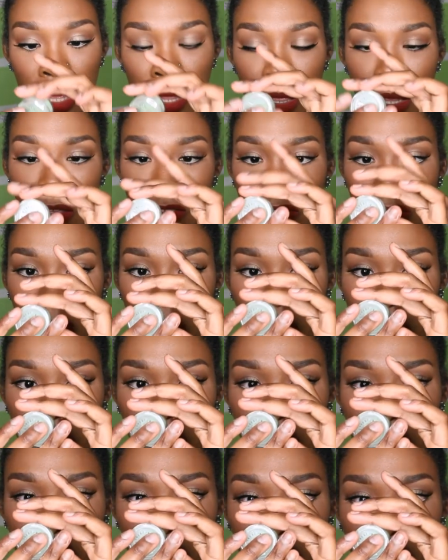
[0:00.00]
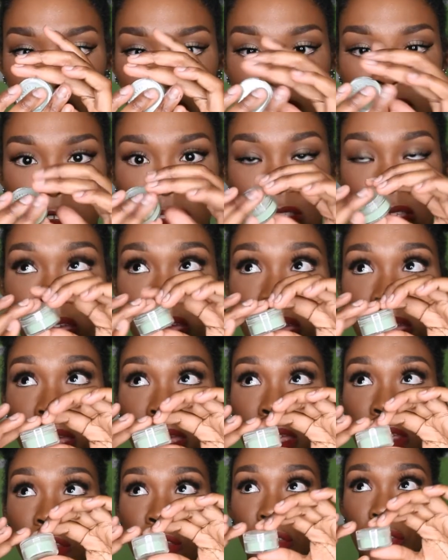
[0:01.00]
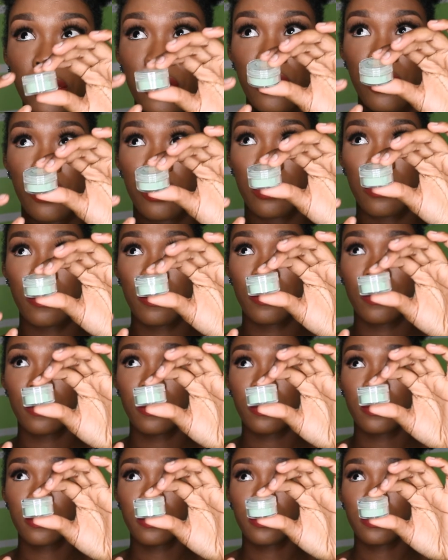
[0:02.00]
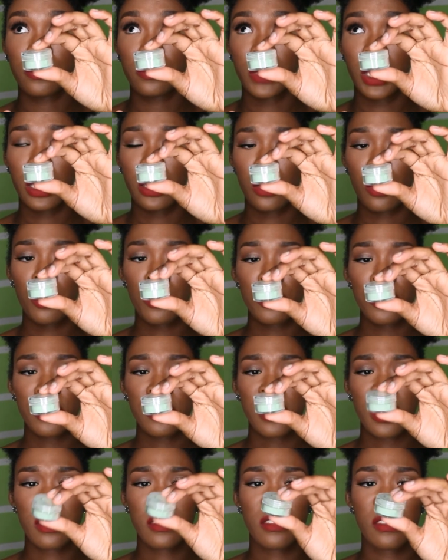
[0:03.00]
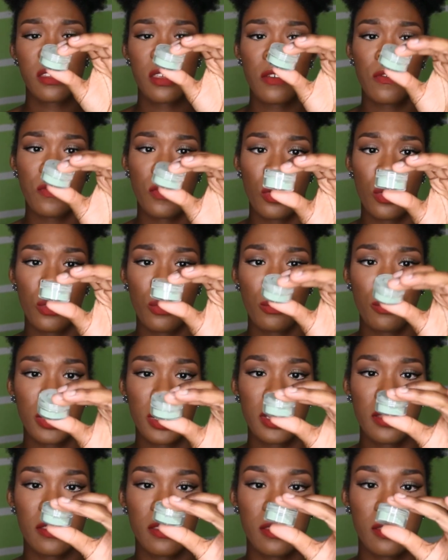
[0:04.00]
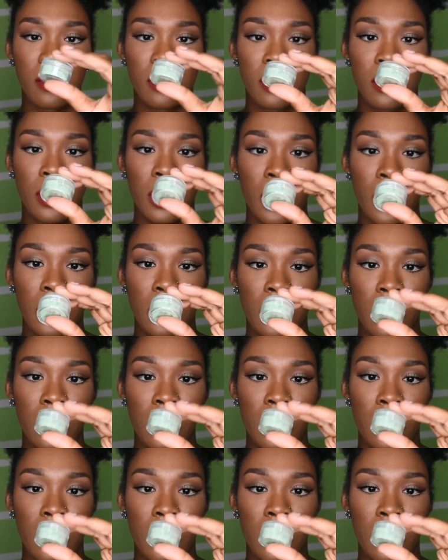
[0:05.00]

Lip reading: This color is Sage. It almost looks like Seafoam, but it's not,